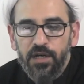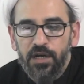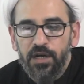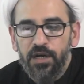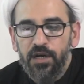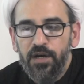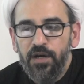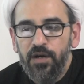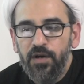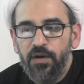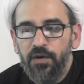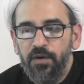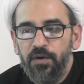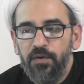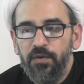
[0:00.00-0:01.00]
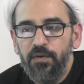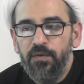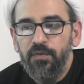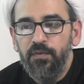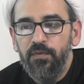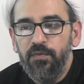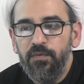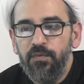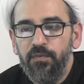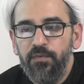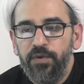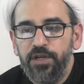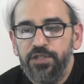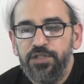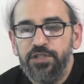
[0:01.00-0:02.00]
uh,
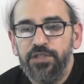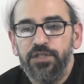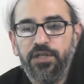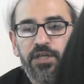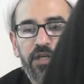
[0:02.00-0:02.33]
which